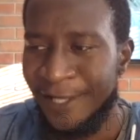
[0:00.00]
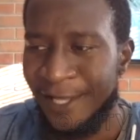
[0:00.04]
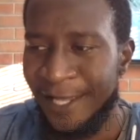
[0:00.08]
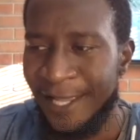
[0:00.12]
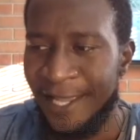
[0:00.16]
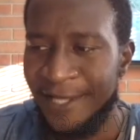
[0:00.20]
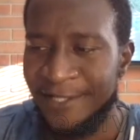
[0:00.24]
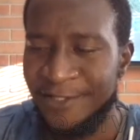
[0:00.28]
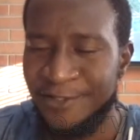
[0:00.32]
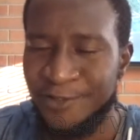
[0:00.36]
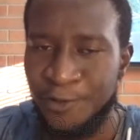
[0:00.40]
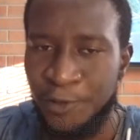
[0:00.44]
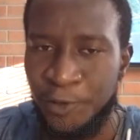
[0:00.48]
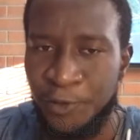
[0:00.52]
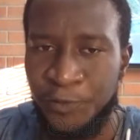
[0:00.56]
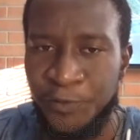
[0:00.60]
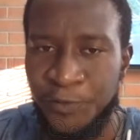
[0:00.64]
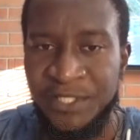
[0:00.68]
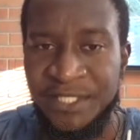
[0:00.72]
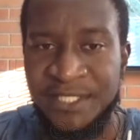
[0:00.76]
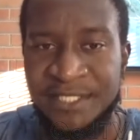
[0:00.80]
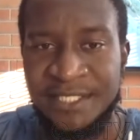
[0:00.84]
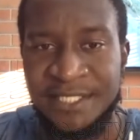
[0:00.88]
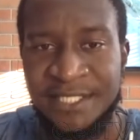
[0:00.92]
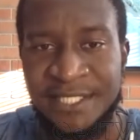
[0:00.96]
I saw
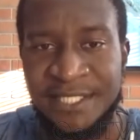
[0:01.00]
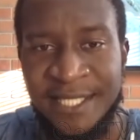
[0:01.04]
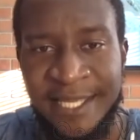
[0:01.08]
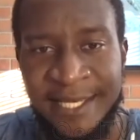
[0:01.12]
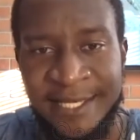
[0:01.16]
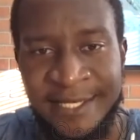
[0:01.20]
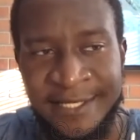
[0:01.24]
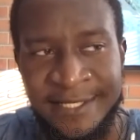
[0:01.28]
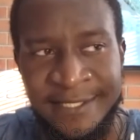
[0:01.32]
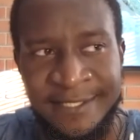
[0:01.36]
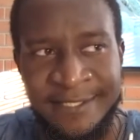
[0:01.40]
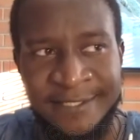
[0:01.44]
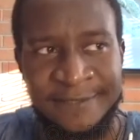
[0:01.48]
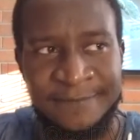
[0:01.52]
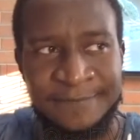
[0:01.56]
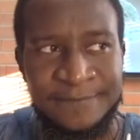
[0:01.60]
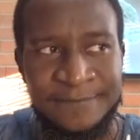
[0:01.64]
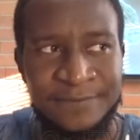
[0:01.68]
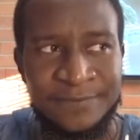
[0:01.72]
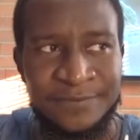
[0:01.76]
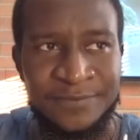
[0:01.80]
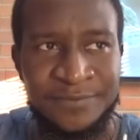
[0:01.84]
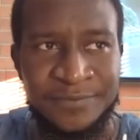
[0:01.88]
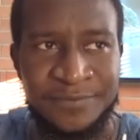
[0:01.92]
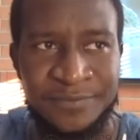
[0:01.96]
reason and
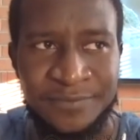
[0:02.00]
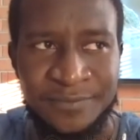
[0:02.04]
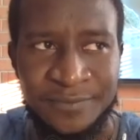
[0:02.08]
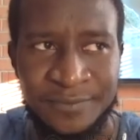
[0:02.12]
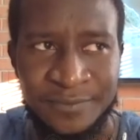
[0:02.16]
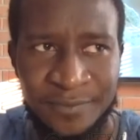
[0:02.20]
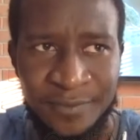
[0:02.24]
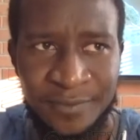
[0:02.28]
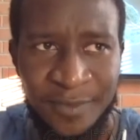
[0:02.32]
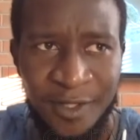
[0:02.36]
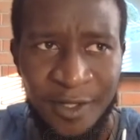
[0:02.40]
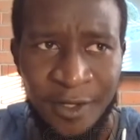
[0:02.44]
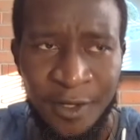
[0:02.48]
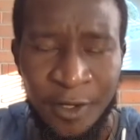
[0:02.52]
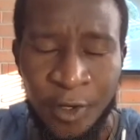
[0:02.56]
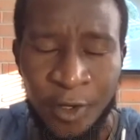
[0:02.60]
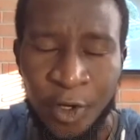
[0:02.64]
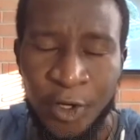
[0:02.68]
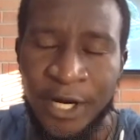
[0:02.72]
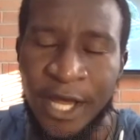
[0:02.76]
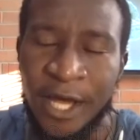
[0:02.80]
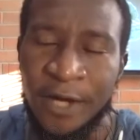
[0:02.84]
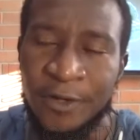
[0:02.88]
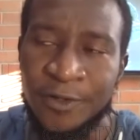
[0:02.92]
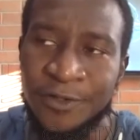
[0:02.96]

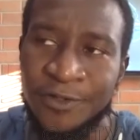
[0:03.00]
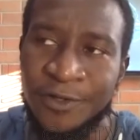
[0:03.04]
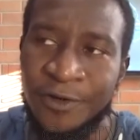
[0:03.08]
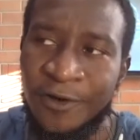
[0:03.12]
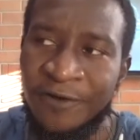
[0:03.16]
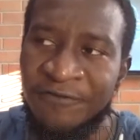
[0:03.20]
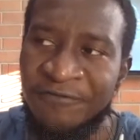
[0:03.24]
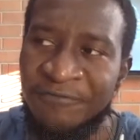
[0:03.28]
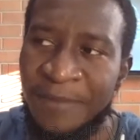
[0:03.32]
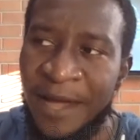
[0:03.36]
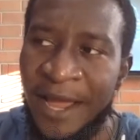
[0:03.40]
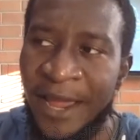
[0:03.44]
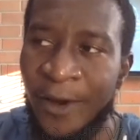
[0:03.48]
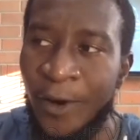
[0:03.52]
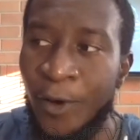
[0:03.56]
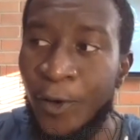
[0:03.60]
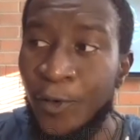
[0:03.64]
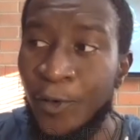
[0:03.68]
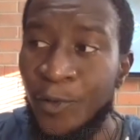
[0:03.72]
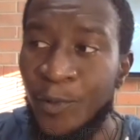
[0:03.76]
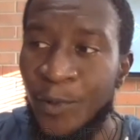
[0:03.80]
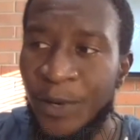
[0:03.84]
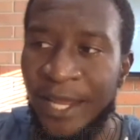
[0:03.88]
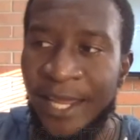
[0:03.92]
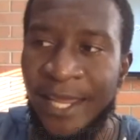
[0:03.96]
got out of my
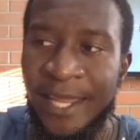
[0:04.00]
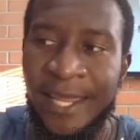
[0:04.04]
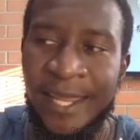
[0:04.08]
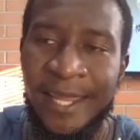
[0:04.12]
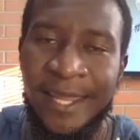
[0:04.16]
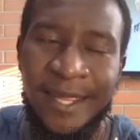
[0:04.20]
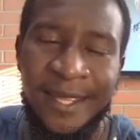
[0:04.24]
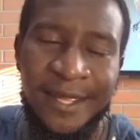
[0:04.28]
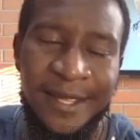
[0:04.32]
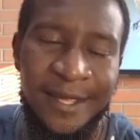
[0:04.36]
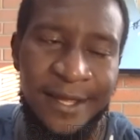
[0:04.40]
own way.